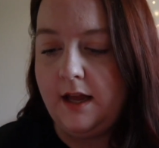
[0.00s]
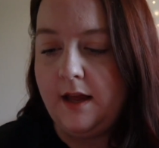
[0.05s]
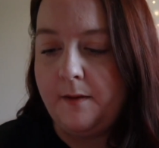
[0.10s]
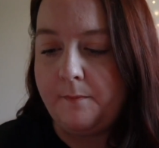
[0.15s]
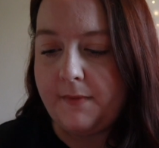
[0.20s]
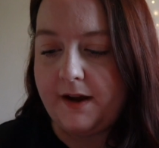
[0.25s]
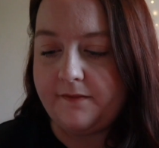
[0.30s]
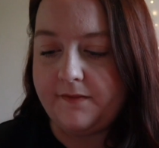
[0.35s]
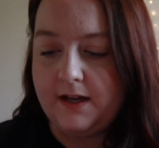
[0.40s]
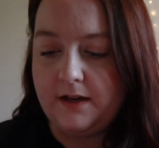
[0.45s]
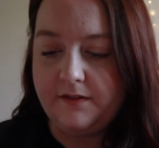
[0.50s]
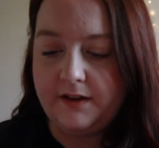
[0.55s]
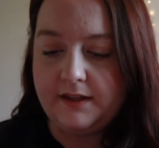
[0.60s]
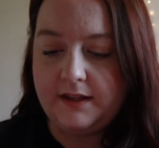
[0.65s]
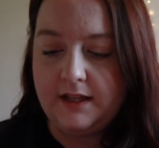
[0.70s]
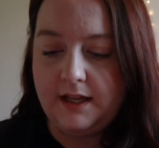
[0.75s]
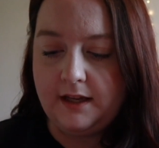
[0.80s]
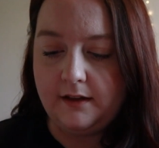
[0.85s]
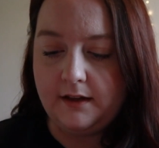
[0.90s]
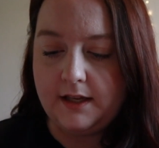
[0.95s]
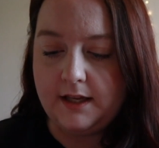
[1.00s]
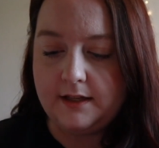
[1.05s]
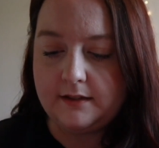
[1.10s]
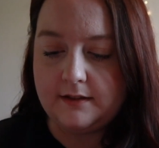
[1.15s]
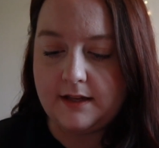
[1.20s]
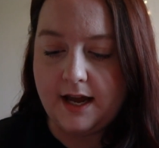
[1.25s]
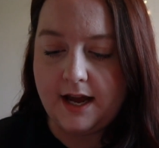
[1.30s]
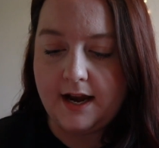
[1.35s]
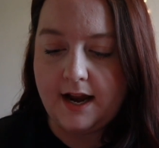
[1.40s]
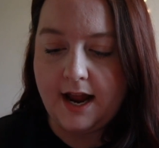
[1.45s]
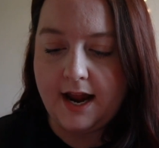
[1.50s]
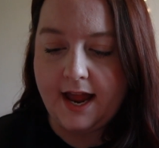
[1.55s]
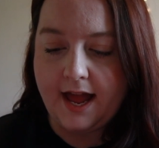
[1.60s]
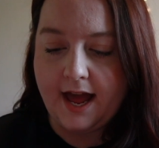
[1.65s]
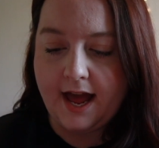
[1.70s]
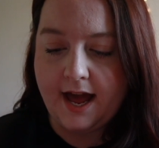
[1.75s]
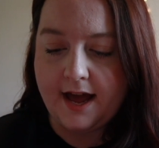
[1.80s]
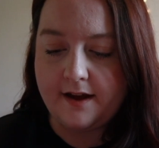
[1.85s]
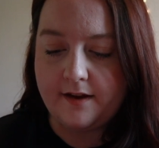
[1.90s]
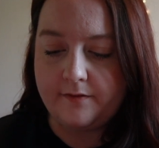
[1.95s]
My favorite thing is that I
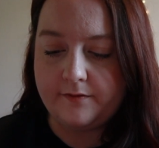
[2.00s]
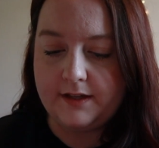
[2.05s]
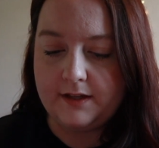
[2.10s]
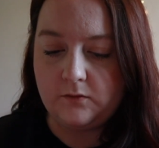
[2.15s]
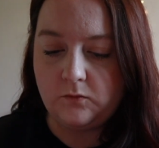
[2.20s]
have